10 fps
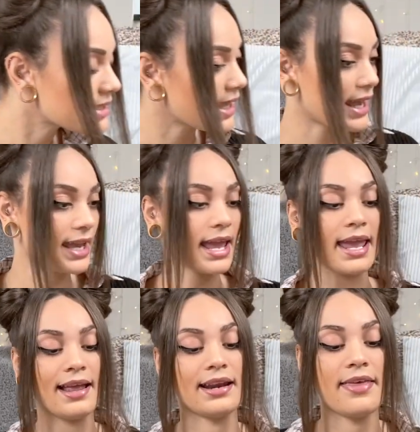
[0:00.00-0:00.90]
thing
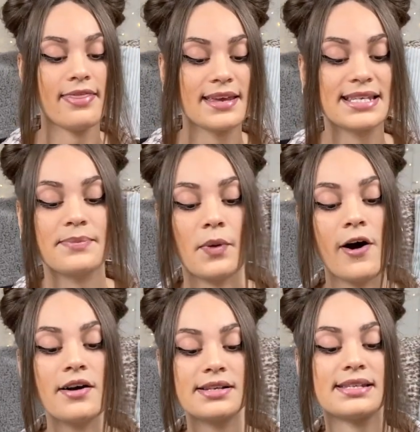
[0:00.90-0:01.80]
in this
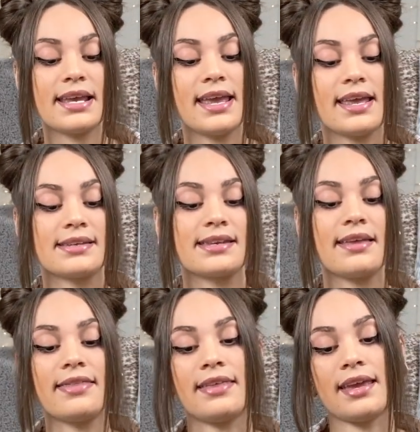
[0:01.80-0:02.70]
box is
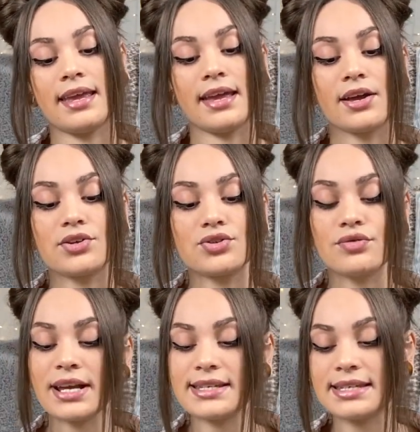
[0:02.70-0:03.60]
the
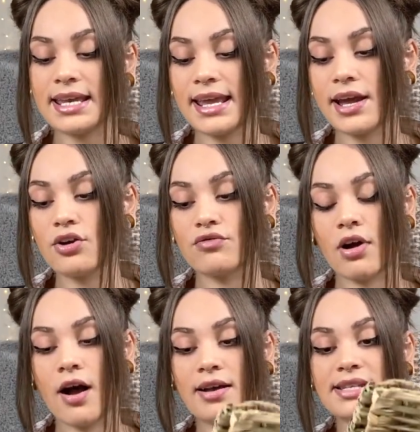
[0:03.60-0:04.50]
TRIXIE
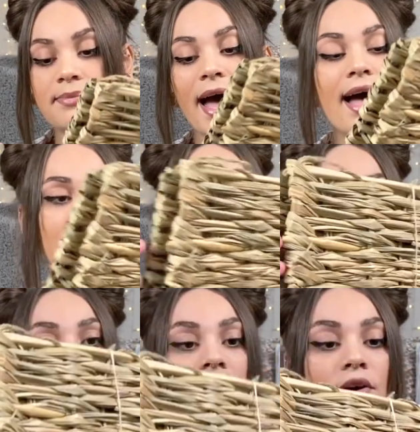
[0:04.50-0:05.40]
grass mat
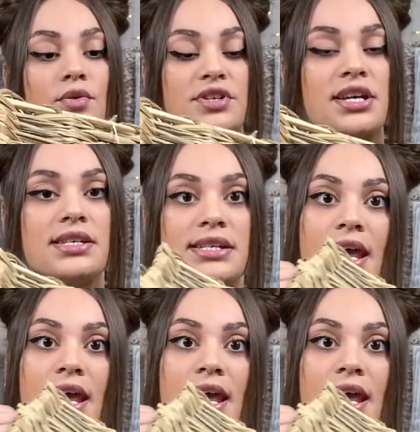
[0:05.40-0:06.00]
that I ordered,